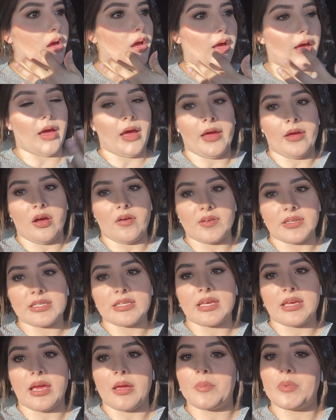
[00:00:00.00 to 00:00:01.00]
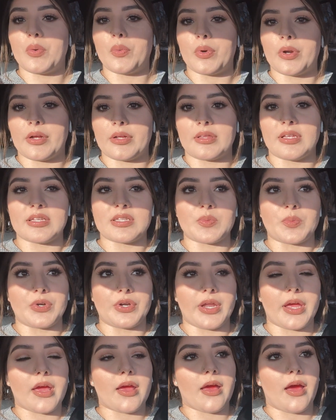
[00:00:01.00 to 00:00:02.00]
I obviously came to work this
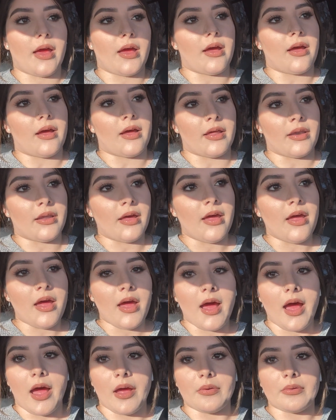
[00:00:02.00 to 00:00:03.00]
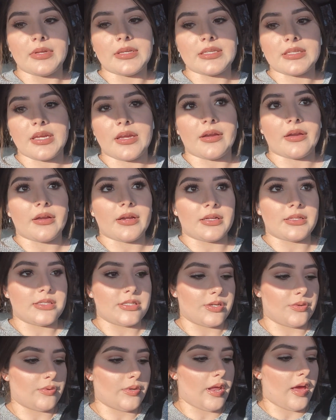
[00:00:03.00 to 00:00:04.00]
morning and I was here
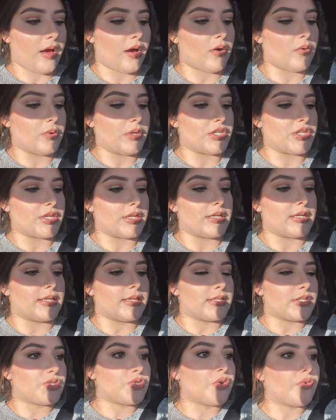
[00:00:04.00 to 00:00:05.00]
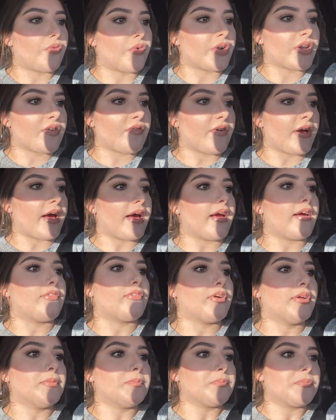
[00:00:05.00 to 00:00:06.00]
until now, which is 2:45.
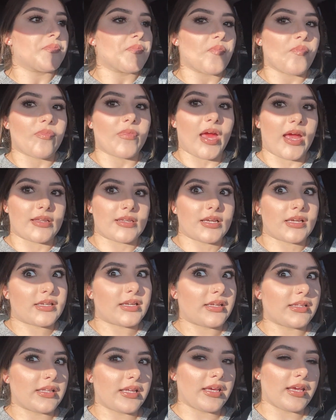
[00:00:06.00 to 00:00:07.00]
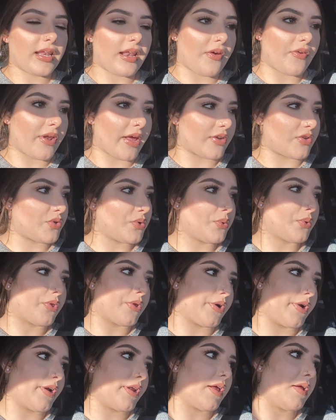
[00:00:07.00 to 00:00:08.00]
I technically get out at
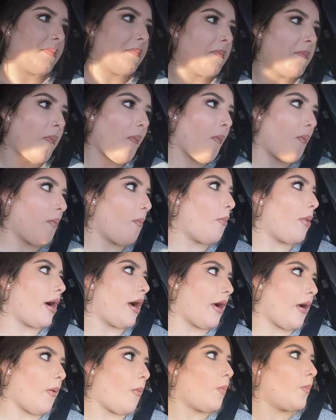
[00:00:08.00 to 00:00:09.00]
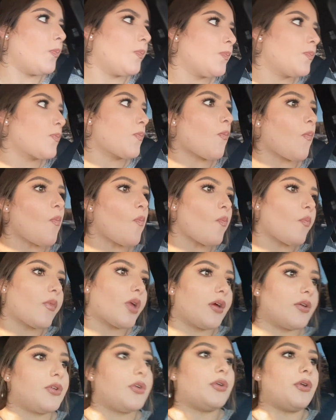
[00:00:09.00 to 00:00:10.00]
2:30, but
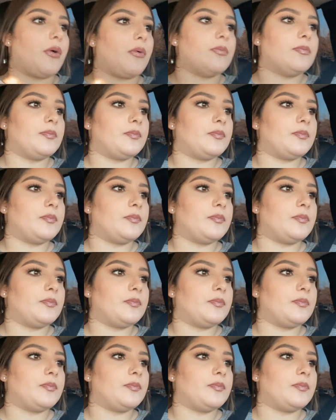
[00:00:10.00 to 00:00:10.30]
you know.